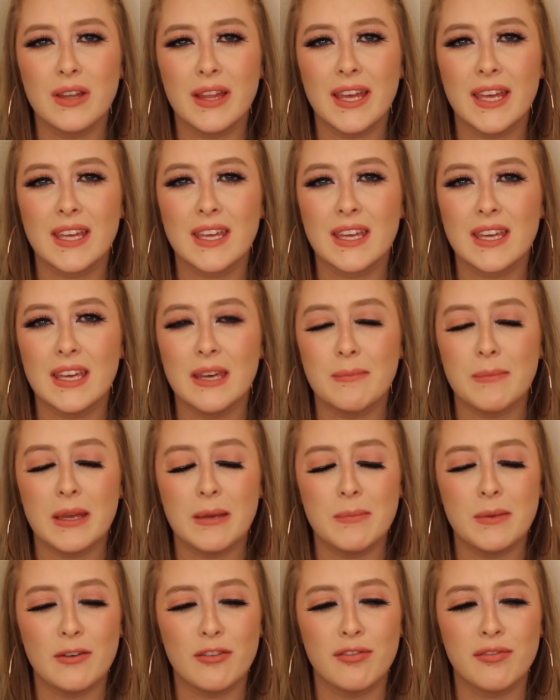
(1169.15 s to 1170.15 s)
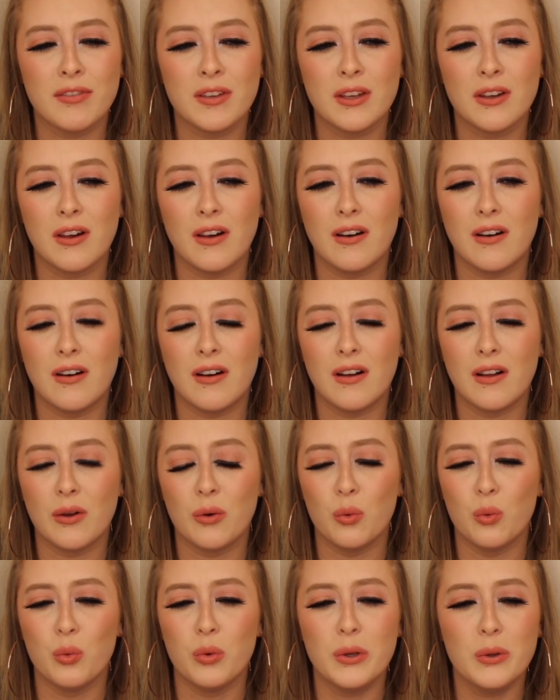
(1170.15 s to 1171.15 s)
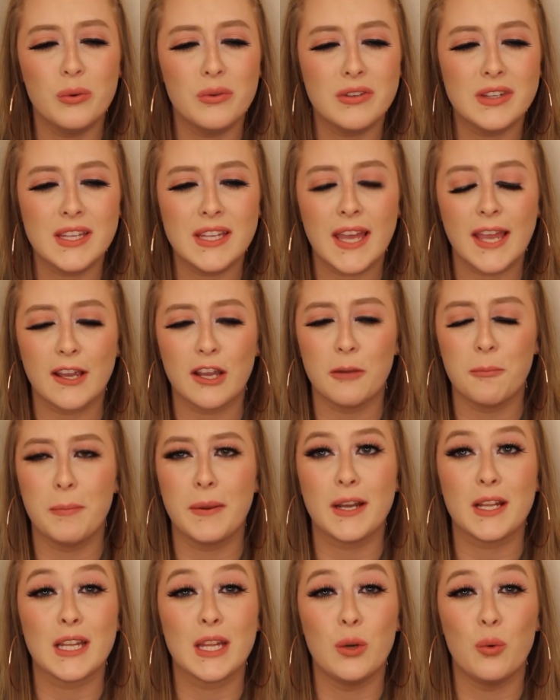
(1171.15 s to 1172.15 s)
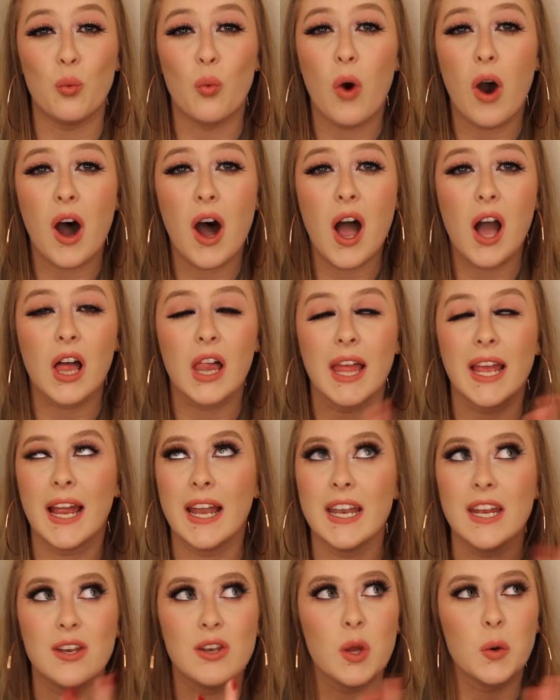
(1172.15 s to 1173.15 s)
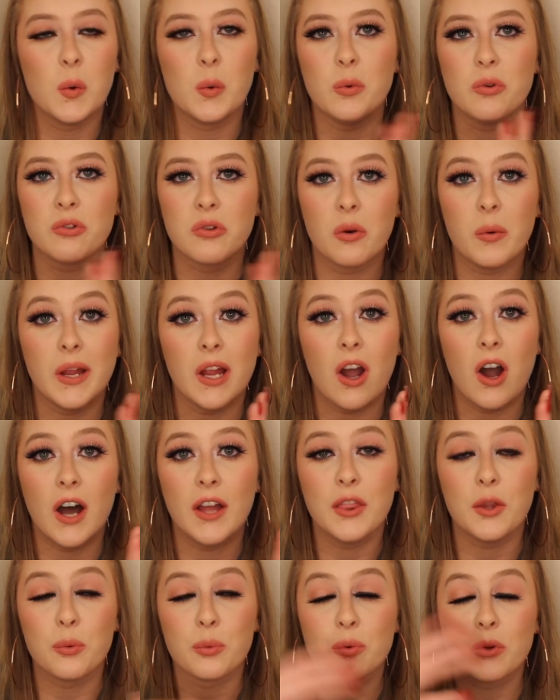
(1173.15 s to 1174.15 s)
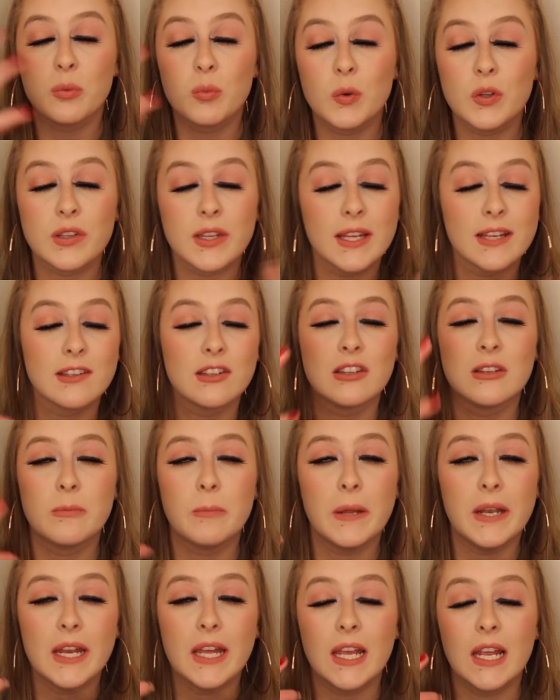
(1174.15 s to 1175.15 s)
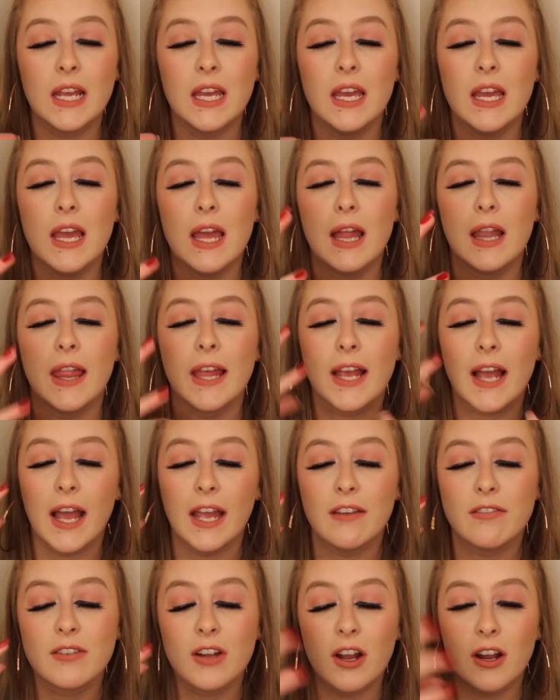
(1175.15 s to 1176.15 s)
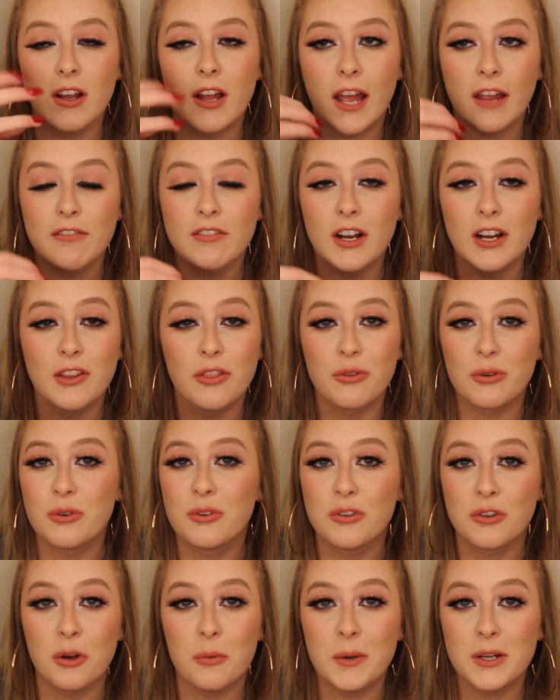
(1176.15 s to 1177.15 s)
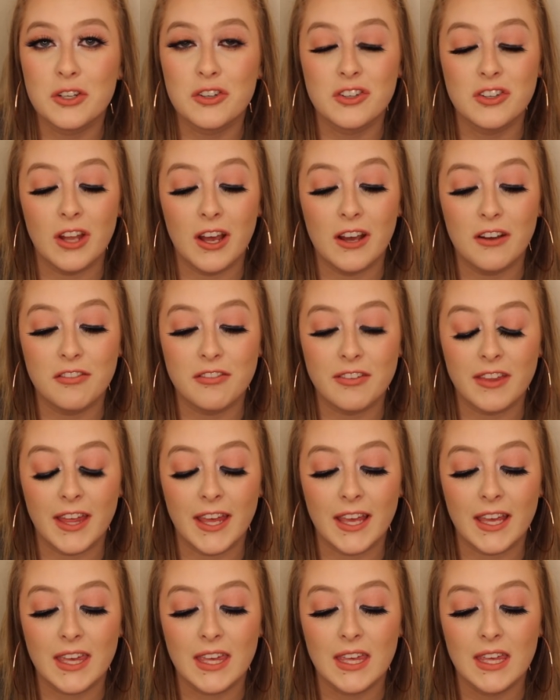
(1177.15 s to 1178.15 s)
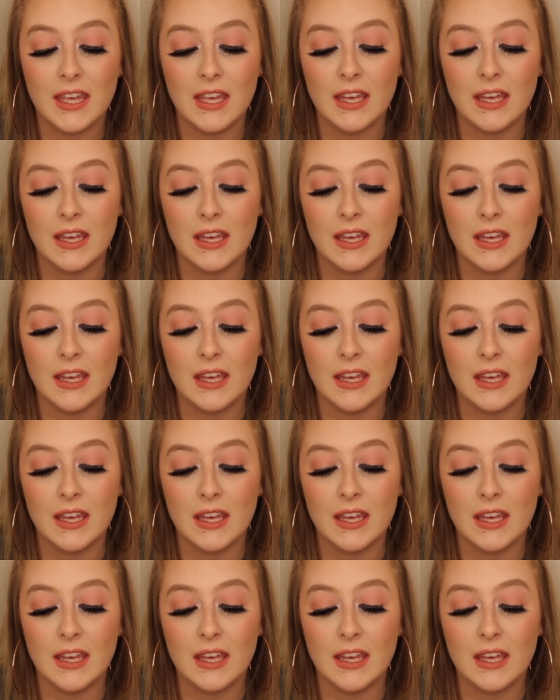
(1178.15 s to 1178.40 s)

Like, it made me feel woozy. I could barely walk. Like, I didn't know what was going on. The room was like spinning. Like, I've gone through so much stuff. Like,